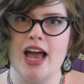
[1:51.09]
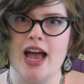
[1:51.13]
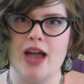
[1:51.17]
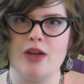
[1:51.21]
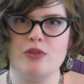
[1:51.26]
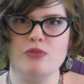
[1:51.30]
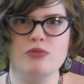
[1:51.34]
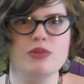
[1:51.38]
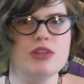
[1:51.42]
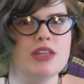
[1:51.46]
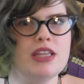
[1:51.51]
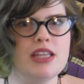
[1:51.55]
I
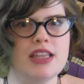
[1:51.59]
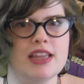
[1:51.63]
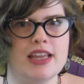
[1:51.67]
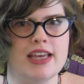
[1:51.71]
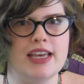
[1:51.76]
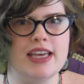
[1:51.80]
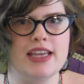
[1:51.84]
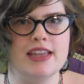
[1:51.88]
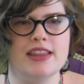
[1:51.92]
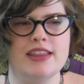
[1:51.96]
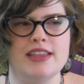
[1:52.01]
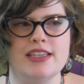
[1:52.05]
really
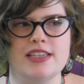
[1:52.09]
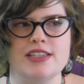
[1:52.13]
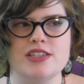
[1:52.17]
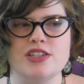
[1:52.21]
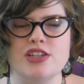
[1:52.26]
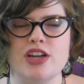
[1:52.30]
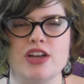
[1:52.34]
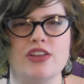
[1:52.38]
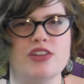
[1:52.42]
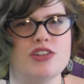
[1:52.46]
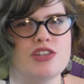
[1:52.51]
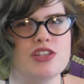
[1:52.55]
like these
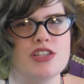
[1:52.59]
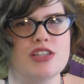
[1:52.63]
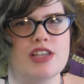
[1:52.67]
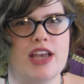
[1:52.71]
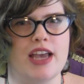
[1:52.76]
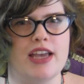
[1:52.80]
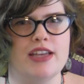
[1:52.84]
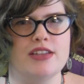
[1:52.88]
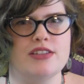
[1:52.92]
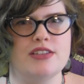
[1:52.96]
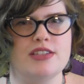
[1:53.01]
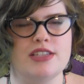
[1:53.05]
challenges.
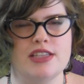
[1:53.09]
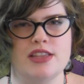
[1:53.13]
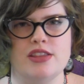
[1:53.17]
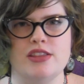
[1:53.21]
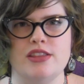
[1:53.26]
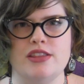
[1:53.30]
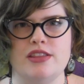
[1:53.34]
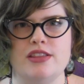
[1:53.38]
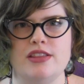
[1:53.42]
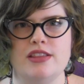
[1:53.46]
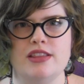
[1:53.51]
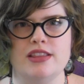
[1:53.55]
I did
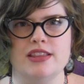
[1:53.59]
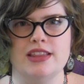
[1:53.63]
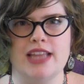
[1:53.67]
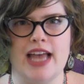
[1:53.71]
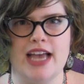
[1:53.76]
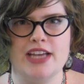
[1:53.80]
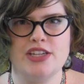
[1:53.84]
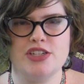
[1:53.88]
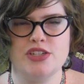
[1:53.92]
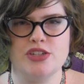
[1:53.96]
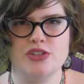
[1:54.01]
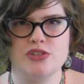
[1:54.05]

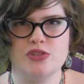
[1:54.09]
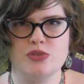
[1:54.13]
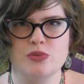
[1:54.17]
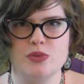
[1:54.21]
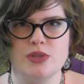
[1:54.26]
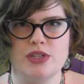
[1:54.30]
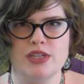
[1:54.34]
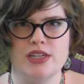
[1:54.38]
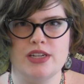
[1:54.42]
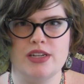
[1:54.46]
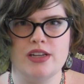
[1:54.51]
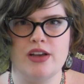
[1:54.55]
last year's
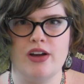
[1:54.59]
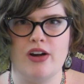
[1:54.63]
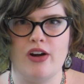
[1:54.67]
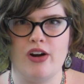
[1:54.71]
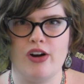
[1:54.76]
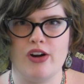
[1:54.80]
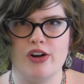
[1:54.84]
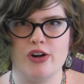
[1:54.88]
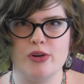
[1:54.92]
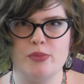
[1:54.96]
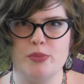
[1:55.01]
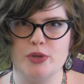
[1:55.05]
Read
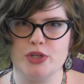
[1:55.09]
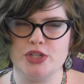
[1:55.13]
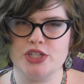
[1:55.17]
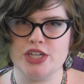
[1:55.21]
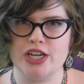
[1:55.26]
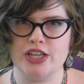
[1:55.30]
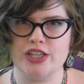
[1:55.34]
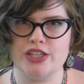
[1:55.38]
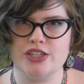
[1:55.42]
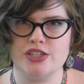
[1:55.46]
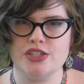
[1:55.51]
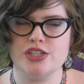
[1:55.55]
Harder book
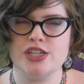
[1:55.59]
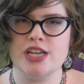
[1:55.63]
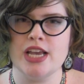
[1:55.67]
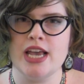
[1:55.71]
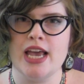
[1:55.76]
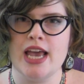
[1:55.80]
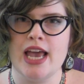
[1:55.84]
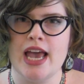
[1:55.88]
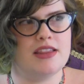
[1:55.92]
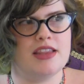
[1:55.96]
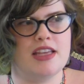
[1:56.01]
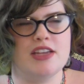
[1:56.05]
challenge.
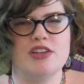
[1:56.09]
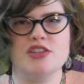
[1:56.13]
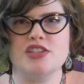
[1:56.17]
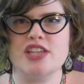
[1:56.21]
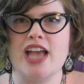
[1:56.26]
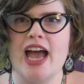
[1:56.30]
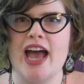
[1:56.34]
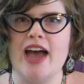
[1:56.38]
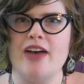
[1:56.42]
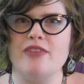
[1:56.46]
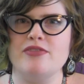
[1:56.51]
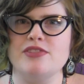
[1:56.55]
They just
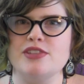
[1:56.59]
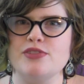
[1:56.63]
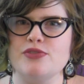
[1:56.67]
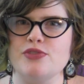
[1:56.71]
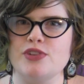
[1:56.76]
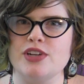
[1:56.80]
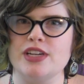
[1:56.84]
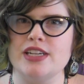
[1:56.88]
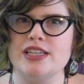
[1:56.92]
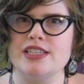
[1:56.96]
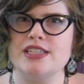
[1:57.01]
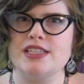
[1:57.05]
have
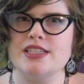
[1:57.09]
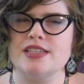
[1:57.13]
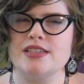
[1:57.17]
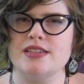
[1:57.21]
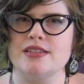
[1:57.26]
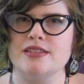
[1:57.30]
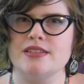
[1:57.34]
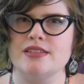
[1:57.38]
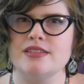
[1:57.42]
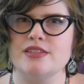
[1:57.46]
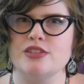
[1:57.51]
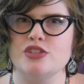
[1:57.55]
different
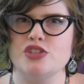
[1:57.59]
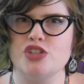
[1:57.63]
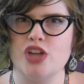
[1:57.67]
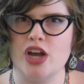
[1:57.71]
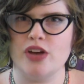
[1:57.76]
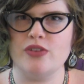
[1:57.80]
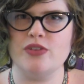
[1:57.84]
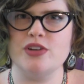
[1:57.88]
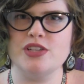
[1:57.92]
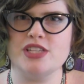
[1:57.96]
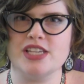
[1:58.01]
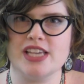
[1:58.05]

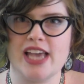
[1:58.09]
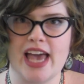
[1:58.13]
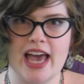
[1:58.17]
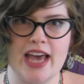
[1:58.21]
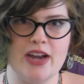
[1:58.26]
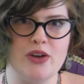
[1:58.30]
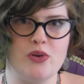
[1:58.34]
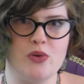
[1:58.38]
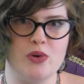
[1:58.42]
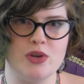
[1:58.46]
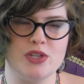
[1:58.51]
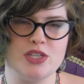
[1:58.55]
genres and
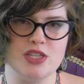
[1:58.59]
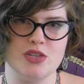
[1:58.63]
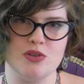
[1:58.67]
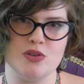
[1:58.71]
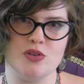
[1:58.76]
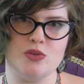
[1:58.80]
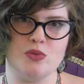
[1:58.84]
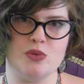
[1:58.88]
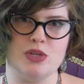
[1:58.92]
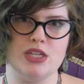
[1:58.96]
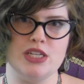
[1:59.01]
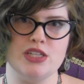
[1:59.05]
categories that you
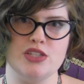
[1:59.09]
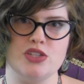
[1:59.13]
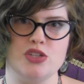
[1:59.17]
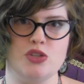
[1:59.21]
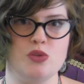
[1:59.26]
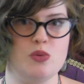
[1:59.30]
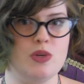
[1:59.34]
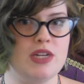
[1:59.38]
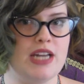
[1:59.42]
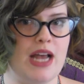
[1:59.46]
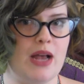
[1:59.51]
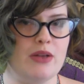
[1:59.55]
can read, so
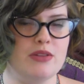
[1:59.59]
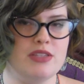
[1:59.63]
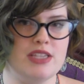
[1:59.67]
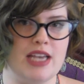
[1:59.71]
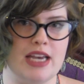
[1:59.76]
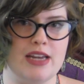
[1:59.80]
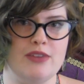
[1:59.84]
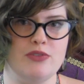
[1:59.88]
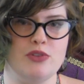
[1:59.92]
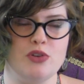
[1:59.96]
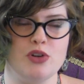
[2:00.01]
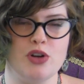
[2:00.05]
you read
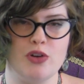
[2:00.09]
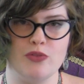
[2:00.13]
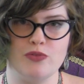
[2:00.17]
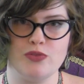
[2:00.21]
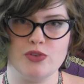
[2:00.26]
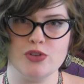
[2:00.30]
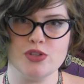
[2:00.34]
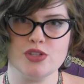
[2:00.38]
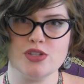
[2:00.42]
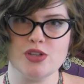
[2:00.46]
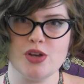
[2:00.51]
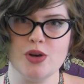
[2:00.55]
outside of your
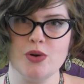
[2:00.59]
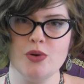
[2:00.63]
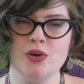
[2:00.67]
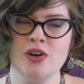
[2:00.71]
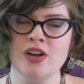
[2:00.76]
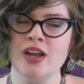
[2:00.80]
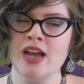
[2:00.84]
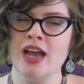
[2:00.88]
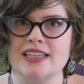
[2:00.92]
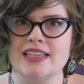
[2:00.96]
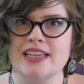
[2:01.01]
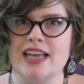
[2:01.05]
comfort
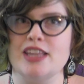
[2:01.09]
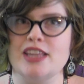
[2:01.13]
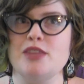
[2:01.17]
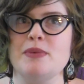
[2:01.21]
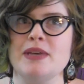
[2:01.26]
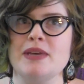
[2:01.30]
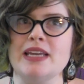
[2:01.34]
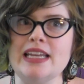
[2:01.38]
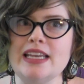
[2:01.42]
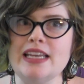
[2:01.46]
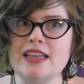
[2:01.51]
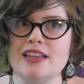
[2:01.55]
zone. At the
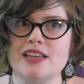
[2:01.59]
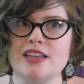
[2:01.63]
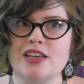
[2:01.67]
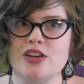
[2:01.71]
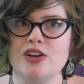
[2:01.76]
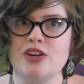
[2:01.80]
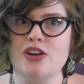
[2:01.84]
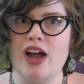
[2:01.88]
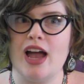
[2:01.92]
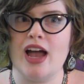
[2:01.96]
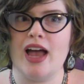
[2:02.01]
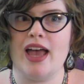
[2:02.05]
beginning of the
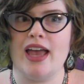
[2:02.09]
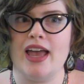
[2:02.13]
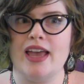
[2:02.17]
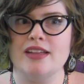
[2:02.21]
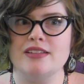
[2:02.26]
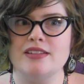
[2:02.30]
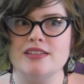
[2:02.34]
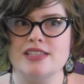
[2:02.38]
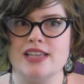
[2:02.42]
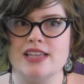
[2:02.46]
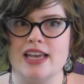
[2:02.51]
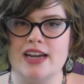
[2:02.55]
year, I
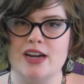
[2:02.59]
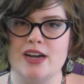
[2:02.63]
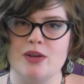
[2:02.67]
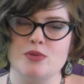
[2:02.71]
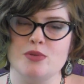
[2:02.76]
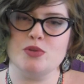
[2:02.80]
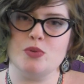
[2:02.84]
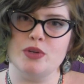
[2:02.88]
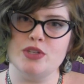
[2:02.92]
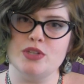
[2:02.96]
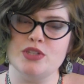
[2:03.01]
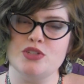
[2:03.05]
decided
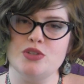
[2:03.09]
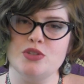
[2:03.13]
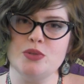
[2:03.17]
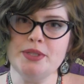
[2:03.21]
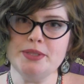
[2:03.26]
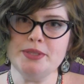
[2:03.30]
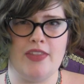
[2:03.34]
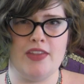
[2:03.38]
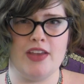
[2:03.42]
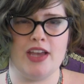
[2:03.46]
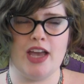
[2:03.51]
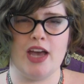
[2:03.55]
going to do
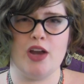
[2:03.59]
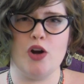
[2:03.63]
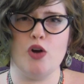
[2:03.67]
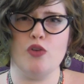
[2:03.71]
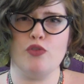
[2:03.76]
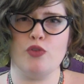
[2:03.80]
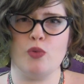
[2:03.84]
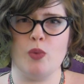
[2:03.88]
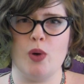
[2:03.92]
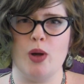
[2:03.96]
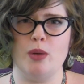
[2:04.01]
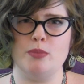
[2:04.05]
it, and I got
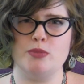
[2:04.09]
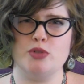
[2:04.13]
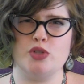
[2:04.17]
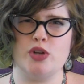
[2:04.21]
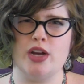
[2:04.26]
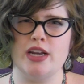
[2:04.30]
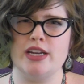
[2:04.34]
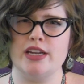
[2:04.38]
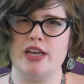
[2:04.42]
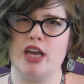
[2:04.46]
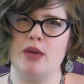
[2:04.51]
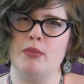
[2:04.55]
overwhelmed
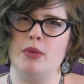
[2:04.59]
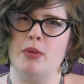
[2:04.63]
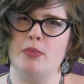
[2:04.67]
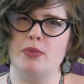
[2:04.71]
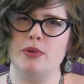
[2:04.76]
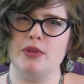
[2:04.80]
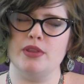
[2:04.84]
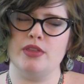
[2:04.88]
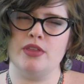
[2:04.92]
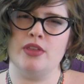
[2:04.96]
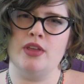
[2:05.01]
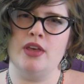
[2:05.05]
trying to come up
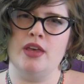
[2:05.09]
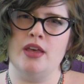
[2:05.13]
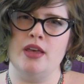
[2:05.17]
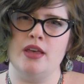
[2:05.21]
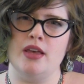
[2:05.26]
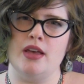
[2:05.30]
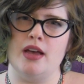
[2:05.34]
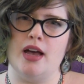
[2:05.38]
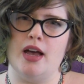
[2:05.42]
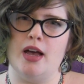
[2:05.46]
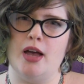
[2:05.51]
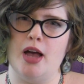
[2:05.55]
with
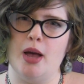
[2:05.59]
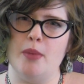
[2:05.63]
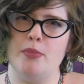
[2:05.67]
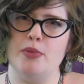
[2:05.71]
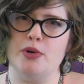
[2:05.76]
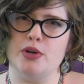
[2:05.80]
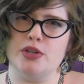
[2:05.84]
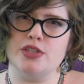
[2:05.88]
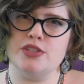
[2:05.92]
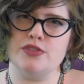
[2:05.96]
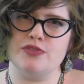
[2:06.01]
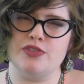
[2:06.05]
a
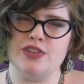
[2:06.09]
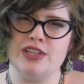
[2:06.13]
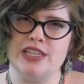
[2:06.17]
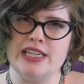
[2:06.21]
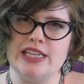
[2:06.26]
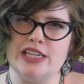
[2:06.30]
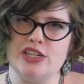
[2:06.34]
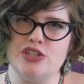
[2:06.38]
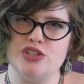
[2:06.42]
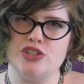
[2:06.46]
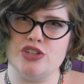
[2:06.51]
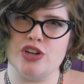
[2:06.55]
book to fit
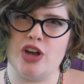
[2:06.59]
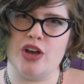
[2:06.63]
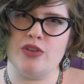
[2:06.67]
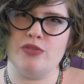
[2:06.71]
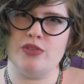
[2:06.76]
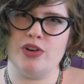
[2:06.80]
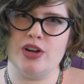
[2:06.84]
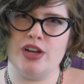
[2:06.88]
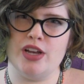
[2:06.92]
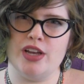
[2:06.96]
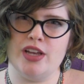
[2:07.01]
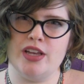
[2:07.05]
each
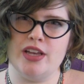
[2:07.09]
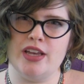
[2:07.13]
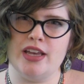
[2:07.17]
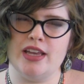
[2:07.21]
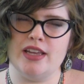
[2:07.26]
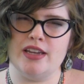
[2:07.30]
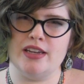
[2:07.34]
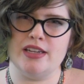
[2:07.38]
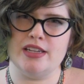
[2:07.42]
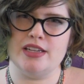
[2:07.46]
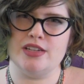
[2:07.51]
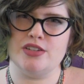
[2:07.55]
genre
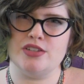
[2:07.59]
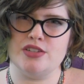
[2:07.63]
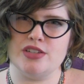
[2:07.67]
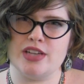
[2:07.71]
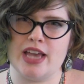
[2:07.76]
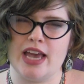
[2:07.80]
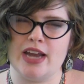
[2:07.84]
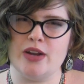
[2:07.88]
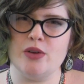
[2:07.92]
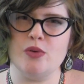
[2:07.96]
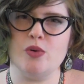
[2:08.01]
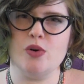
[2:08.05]
and each
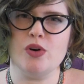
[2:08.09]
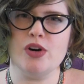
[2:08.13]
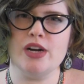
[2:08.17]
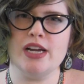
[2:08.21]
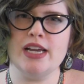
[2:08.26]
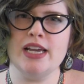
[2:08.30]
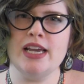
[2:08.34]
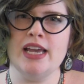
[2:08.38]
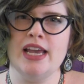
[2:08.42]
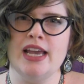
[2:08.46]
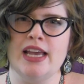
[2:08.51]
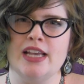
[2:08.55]

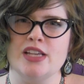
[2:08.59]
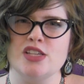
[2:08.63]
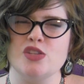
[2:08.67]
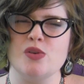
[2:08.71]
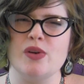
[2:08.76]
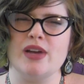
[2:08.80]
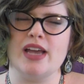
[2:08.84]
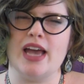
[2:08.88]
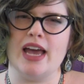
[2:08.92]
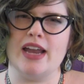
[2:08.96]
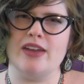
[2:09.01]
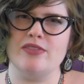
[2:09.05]
category, so
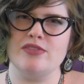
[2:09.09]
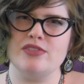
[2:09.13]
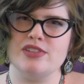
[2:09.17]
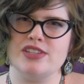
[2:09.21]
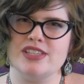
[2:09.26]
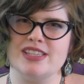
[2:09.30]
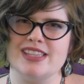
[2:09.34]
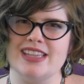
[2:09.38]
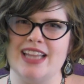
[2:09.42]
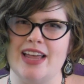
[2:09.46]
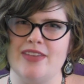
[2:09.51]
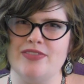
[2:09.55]
I kind of
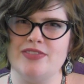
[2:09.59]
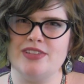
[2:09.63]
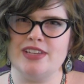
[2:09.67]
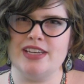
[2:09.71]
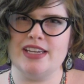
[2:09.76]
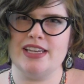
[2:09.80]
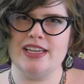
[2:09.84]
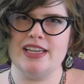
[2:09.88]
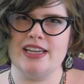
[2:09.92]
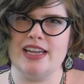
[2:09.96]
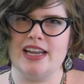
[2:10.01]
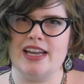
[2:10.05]
just left
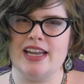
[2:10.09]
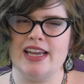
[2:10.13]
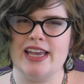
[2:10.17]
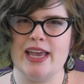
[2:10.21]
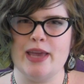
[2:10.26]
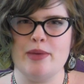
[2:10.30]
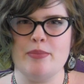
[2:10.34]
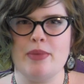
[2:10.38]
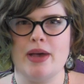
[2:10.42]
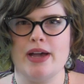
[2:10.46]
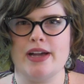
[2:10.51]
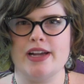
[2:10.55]
it, and I
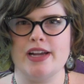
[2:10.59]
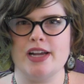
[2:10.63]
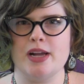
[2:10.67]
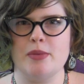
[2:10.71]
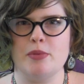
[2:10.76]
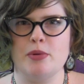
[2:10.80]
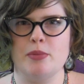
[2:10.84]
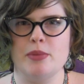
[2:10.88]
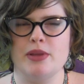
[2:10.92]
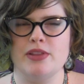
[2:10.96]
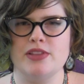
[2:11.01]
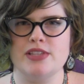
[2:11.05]
came back a
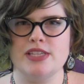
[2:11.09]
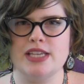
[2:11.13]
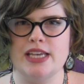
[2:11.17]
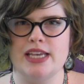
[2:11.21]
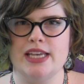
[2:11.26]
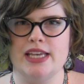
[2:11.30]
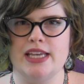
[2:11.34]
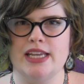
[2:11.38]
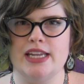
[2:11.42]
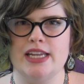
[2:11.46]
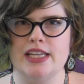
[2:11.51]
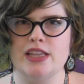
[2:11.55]
couple months
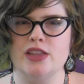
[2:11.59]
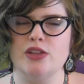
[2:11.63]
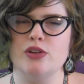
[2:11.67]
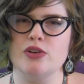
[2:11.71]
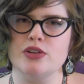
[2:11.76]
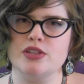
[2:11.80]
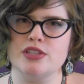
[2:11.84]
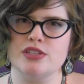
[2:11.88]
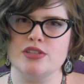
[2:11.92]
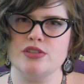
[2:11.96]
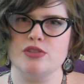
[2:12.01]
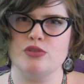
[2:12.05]
in and
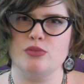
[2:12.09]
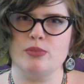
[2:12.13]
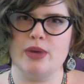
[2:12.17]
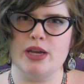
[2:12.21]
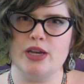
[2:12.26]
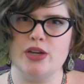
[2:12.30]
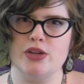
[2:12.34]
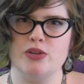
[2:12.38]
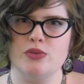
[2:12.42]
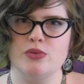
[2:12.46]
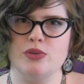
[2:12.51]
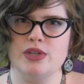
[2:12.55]
looked through
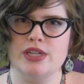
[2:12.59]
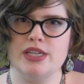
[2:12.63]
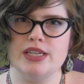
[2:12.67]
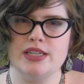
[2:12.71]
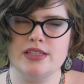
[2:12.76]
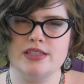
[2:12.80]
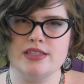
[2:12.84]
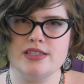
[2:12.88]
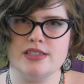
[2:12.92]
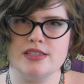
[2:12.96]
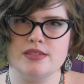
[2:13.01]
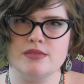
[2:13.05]
my
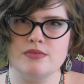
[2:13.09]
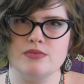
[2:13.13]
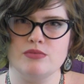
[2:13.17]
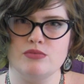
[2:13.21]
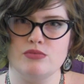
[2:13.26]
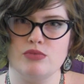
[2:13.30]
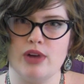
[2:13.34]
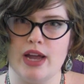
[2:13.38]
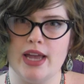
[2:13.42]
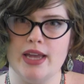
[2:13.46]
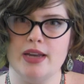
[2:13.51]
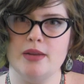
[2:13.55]
Goodreads
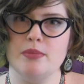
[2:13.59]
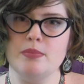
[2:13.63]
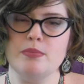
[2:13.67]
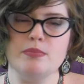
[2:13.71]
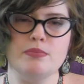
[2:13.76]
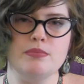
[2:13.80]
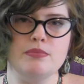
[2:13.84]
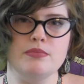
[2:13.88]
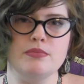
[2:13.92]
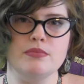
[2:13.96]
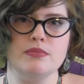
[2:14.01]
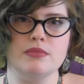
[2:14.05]
read
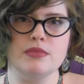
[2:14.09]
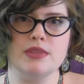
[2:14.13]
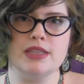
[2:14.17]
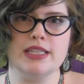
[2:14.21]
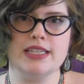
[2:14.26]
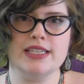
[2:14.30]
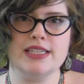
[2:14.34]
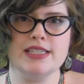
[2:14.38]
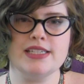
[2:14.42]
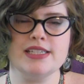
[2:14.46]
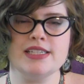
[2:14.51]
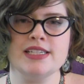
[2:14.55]

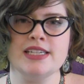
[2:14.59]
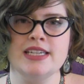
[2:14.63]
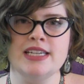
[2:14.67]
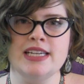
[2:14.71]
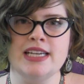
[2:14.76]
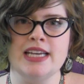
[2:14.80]
list